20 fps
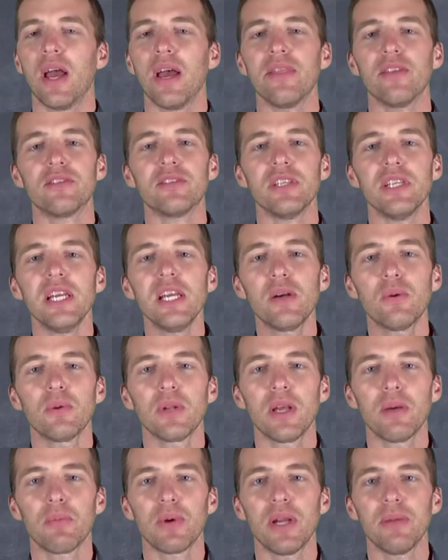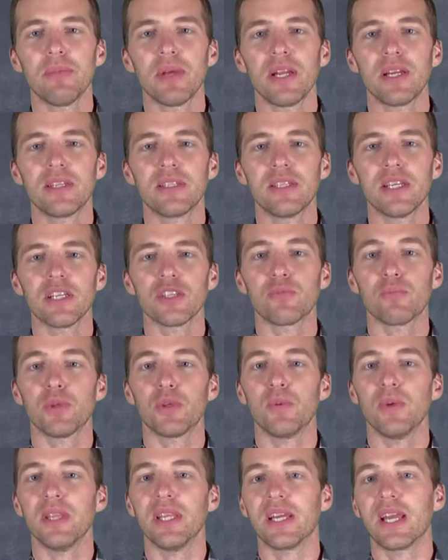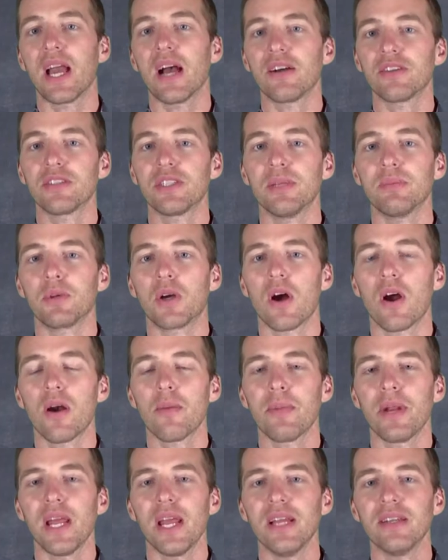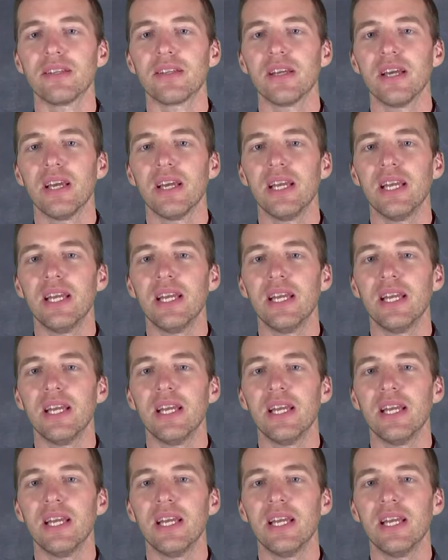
And there's an equilibrium that exists between the calcium carbonate